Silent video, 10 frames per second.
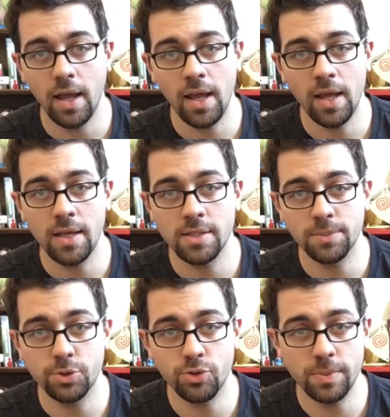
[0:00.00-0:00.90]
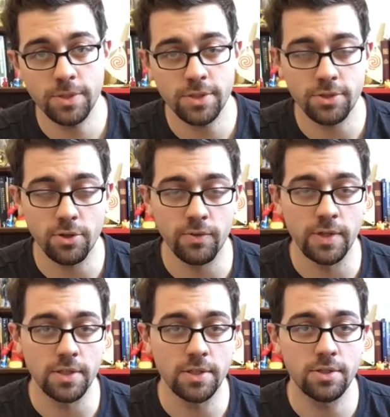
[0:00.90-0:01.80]
a subscription
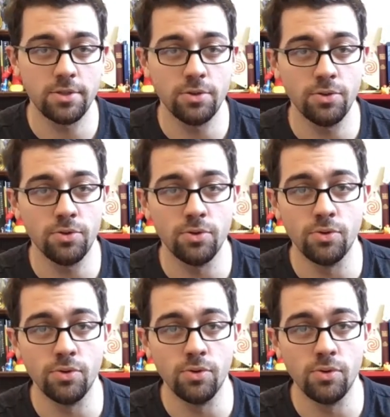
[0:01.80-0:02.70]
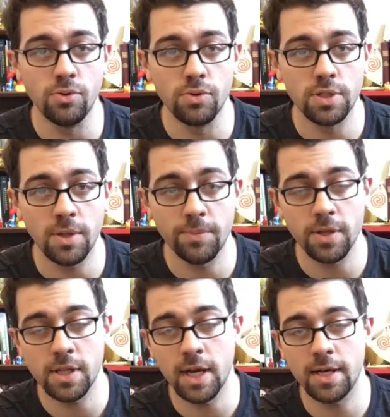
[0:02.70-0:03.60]
service to
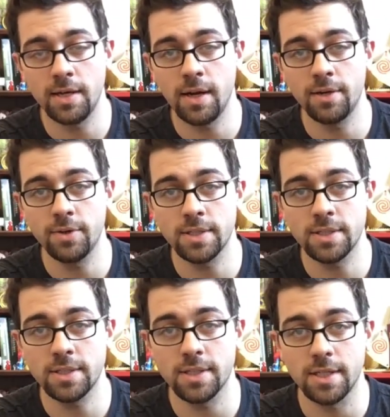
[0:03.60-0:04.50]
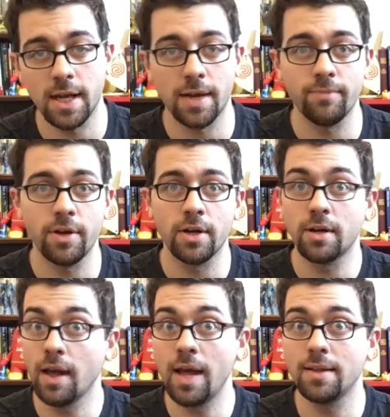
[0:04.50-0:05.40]
something that I did not know existed, and I am
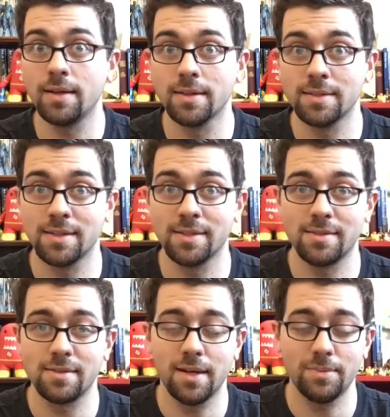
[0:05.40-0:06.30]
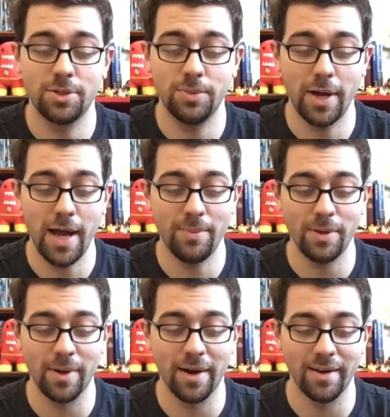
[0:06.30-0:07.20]
very glad that it exists, and I'm super
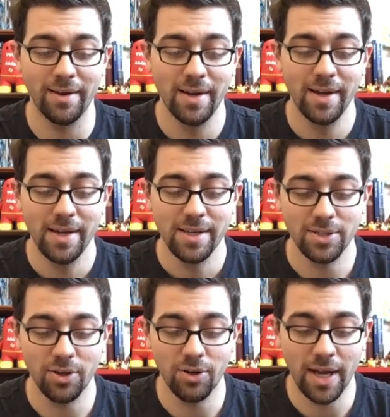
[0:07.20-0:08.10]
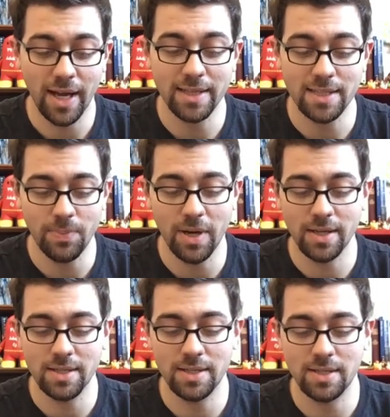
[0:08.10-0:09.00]
happy about it. So I got this
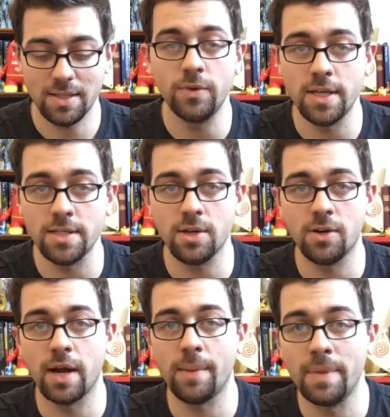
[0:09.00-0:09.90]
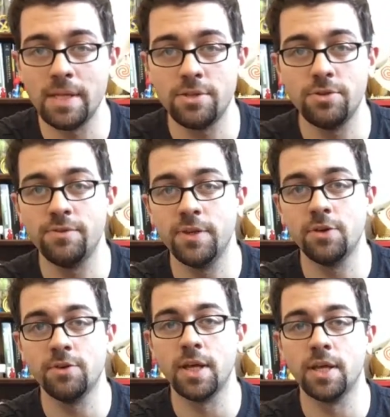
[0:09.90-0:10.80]
box a few days ago, and I meant to do the
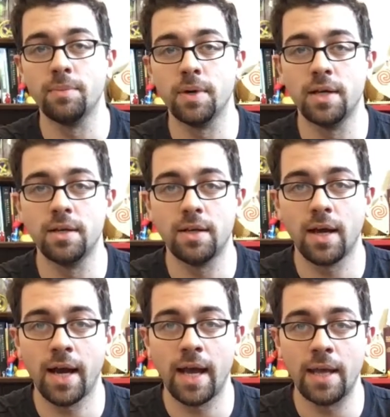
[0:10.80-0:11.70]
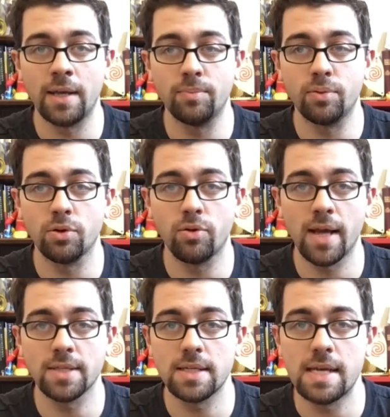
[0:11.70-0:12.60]
video then, but I
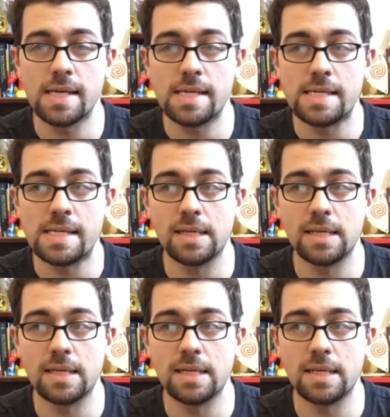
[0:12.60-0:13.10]
procrastinated.